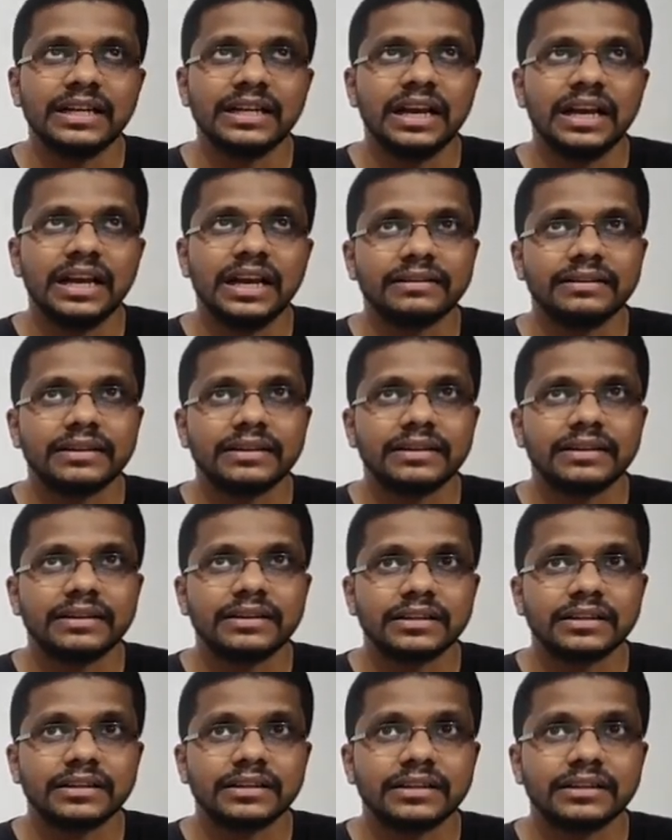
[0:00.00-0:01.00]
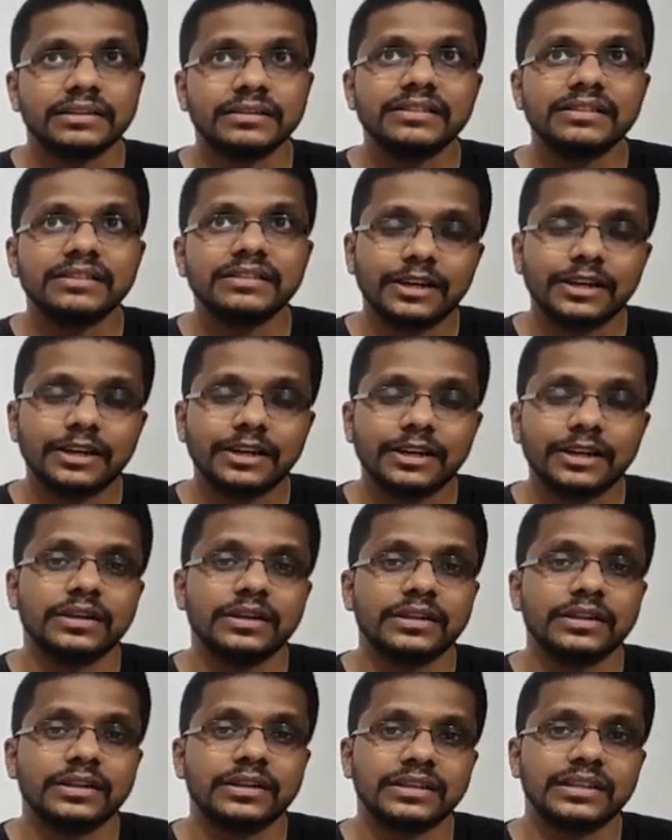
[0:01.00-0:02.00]
And in this control,
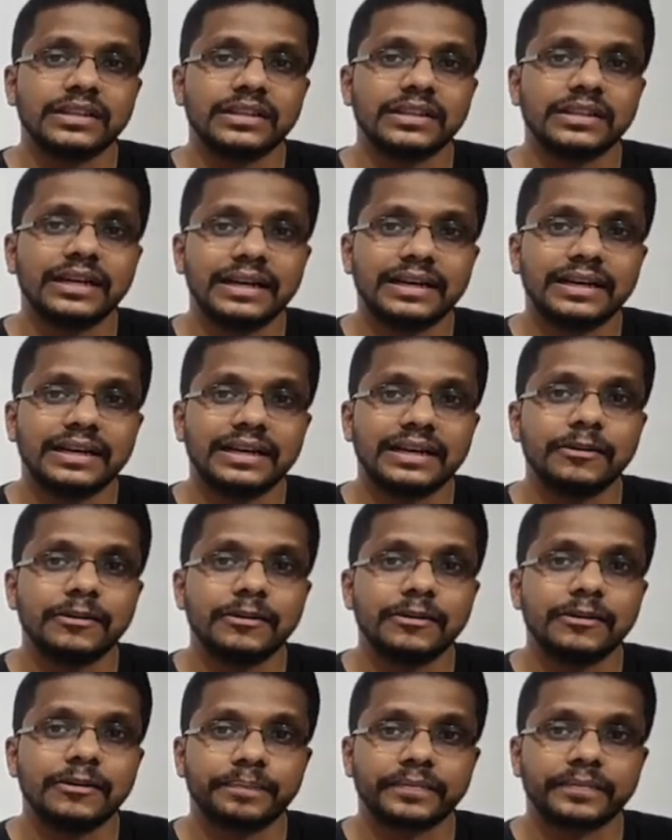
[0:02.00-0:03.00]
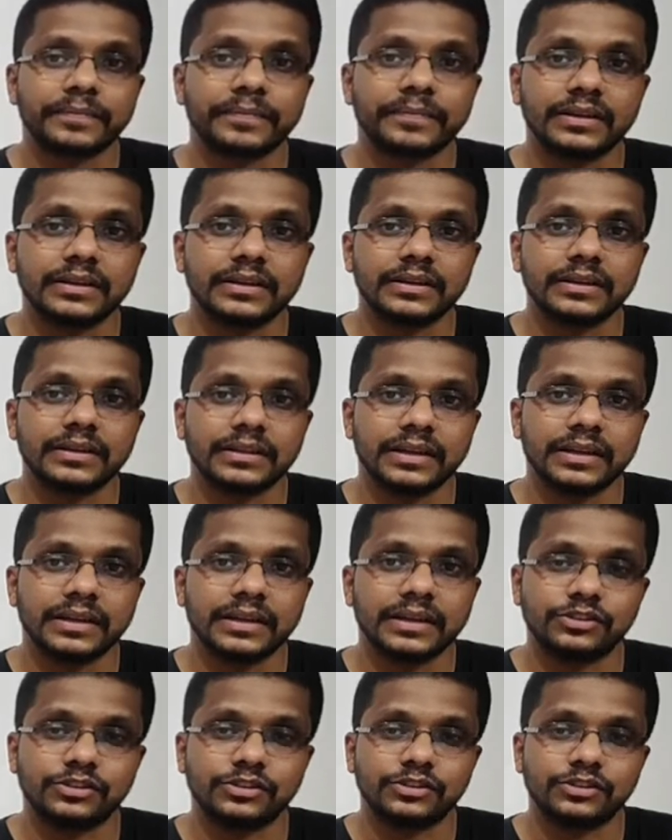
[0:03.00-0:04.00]
the gut,
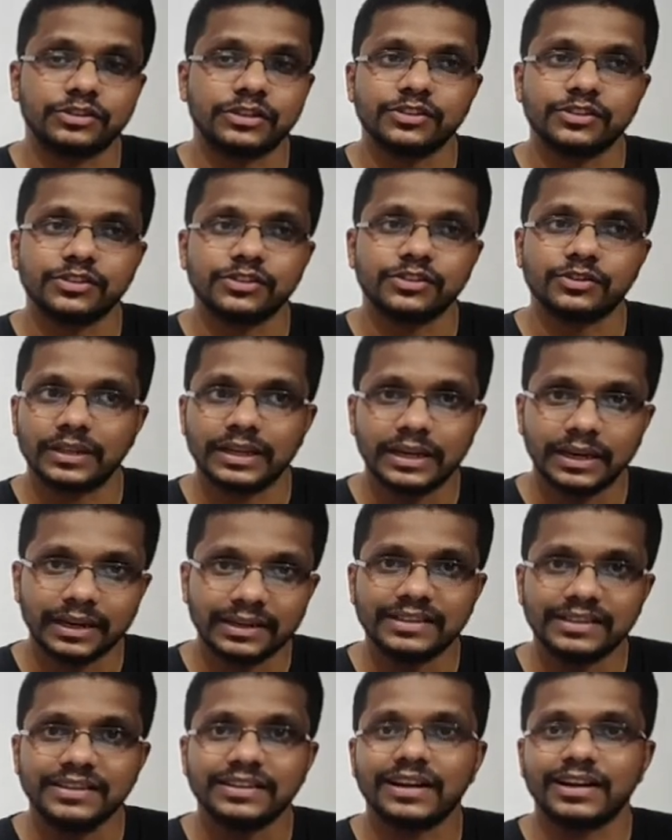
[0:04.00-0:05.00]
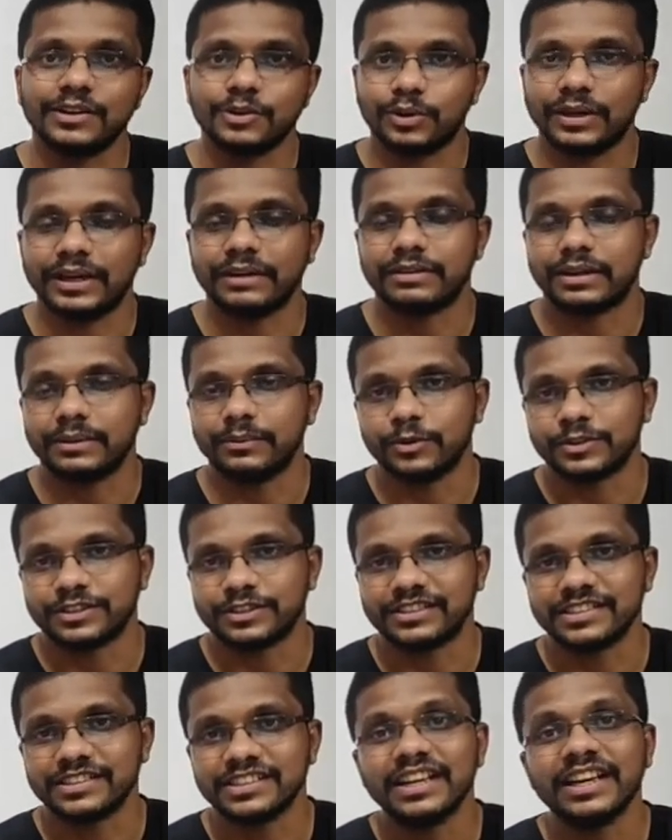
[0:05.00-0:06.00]
it is not the gut controlling our
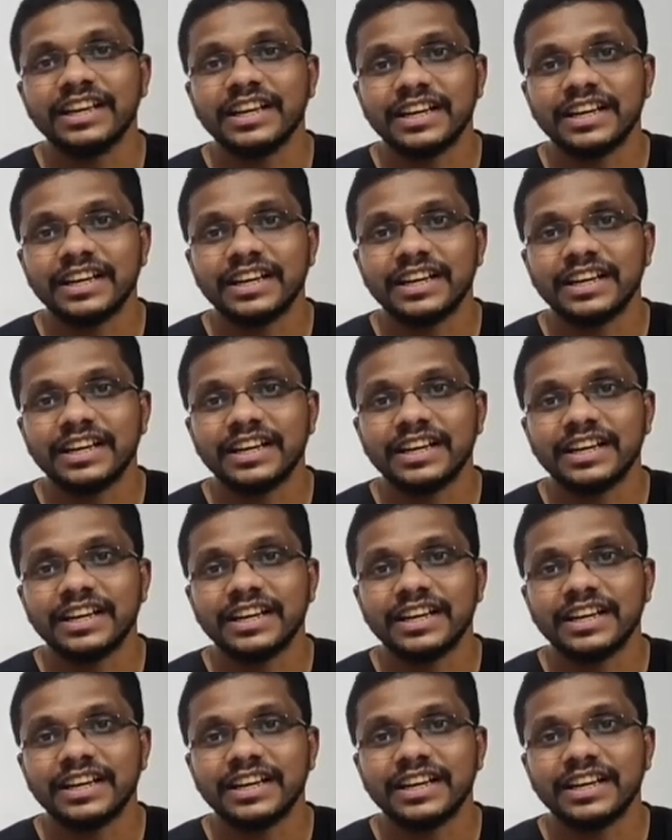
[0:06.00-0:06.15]
emotions.